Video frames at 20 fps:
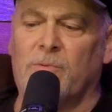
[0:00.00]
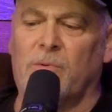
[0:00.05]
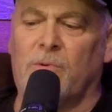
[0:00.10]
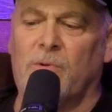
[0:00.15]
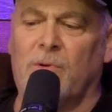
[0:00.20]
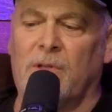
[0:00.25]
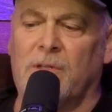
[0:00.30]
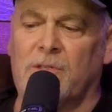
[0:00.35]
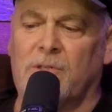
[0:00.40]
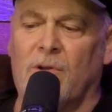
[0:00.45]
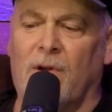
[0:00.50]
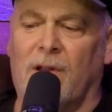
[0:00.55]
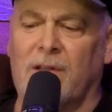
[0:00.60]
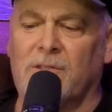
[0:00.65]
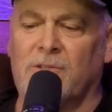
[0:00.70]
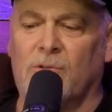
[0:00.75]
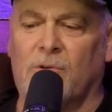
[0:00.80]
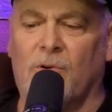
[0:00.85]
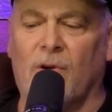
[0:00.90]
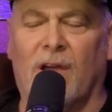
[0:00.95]
between
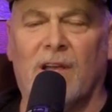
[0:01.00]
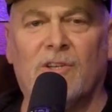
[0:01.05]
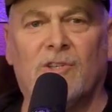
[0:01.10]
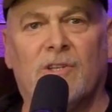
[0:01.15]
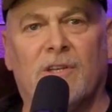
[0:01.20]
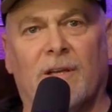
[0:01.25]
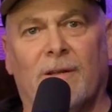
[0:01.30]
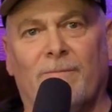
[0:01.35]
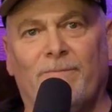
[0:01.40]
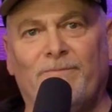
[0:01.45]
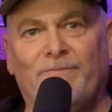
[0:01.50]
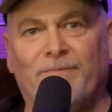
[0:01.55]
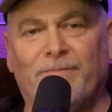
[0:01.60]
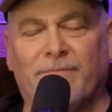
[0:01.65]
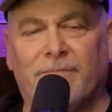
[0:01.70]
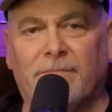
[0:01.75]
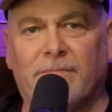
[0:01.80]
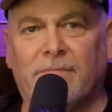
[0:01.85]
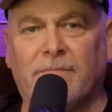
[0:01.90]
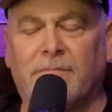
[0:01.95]
transgression
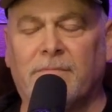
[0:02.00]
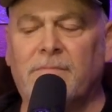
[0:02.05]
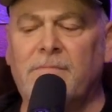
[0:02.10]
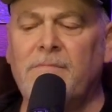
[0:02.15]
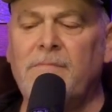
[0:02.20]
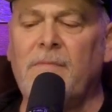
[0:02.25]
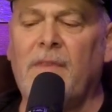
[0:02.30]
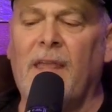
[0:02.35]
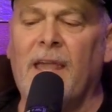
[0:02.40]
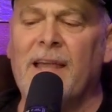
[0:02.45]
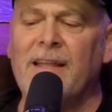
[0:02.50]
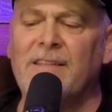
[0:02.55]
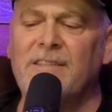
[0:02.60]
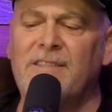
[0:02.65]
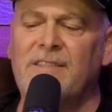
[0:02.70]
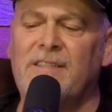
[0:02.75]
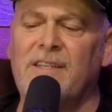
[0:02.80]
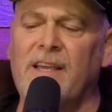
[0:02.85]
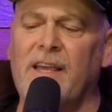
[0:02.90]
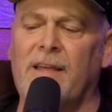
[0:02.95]

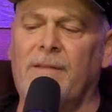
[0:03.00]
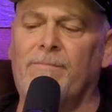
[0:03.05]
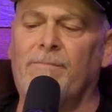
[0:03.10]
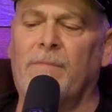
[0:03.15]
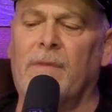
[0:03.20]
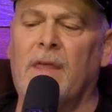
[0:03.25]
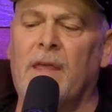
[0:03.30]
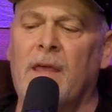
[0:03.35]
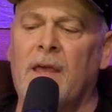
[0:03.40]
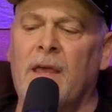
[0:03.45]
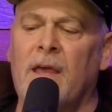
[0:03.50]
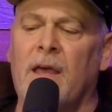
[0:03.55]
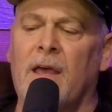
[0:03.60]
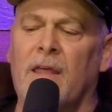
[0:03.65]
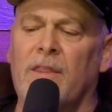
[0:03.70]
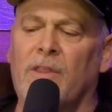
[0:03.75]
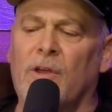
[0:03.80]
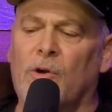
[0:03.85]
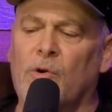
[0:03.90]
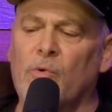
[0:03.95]
and sin.
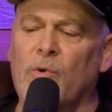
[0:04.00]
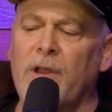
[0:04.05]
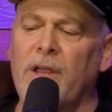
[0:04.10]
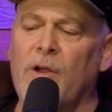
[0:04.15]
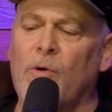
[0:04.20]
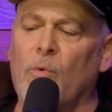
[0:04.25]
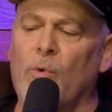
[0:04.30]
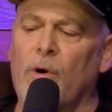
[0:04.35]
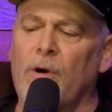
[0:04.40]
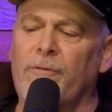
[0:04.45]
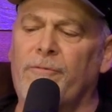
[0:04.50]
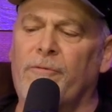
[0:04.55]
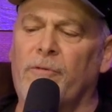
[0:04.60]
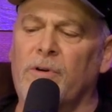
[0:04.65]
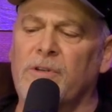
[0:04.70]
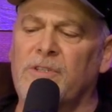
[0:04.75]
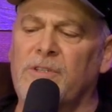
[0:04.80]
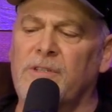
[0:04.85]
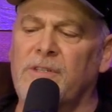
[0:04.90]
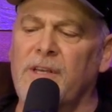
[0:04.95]
The Greek word
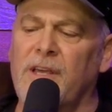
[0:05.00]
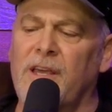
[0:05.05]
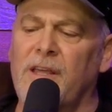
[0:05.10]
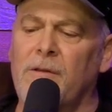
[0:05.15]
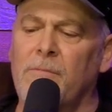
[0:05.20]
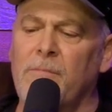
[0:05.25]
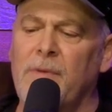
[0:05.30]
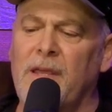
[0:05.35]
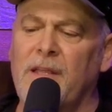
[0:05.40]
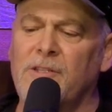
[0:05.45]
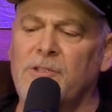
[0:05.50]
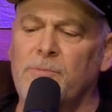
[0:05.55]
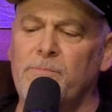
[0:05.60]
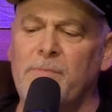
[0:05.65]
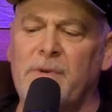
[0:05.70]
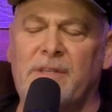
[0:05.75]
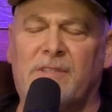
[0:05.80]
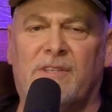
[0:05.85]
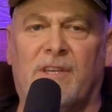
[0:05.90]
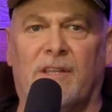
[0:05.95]
for sin means
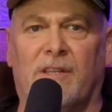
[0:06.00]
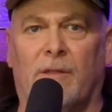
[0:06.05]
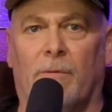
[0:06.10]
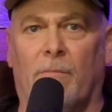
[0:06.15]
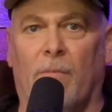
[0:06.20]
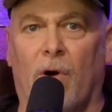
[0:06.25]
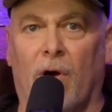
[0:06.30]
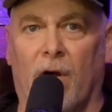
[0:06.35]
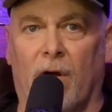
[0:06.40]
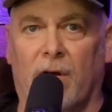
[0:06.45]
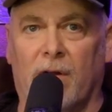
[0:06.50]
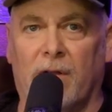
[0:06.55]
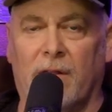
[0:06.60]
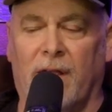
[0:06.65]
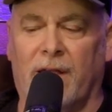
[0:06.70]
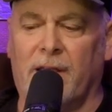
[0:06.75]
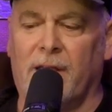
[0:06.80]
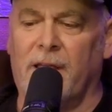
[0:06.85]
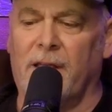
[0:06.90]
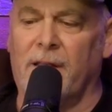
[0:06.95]
missing the mark.
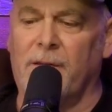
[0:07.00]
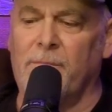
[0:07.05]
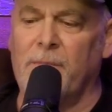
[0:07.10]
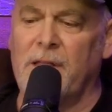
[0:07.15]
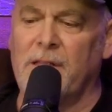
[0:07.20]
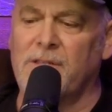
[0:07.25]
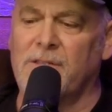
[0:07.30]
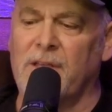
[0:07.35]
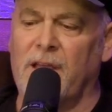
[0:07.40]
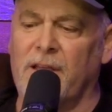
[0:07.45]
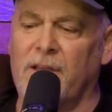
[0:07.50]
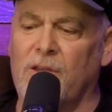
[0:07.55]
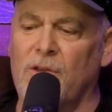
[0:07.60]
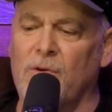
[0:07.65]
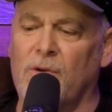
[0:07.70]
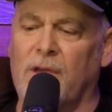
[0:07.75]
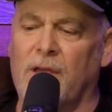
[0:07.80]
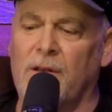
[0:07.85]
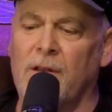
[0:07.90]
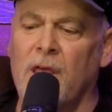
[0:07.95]
Like it means
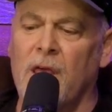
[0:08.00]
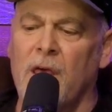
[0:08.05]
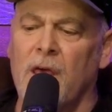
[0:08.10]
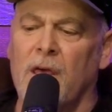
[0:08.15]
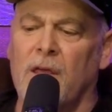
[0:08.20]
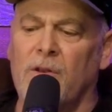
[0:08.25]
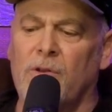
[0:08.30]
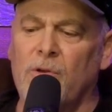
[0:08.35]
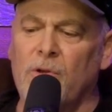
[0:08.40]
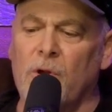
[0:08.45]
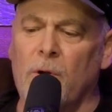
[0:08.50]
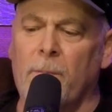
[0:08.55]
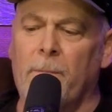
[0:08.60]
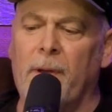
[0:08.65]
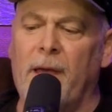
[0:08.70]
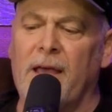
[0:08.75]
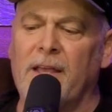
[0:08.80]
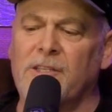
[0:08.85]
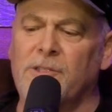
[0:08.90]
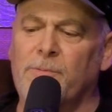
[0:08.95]
like you can do your
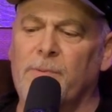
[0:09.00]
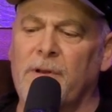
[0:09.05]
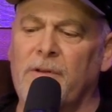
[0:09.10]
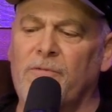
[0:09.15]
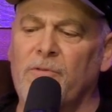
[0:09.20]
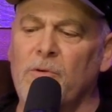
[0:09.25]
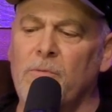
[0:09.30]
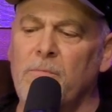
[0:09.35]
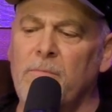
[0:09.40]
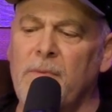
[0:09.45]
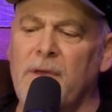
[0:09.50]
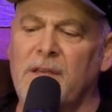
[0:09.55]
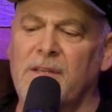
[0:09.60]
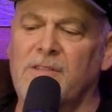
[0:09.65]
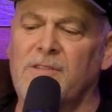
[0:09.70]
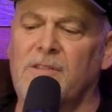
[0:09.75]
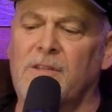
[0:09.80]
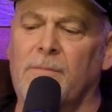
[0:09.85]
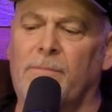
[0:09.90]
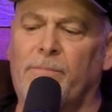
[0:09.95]
best, but if you
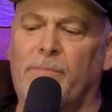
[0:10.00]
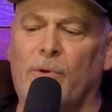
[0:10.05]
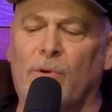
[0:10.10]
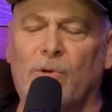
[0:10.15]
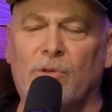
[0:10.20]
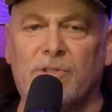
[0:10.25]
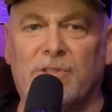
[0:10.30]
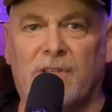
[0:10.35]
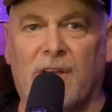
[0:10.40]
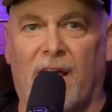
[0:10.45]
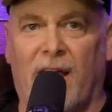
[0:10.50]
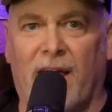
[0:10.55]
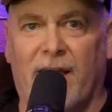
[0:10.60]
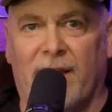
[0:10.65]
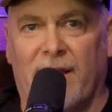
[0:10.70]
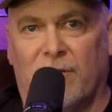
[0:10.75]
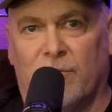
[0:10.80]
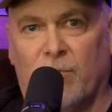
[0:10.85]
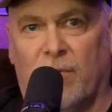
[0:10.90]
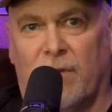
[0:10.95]
miss the
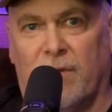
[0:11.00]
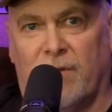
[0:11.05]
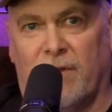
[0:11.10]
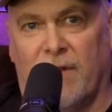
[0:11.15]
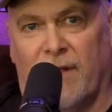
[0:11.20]
bullseye, that's what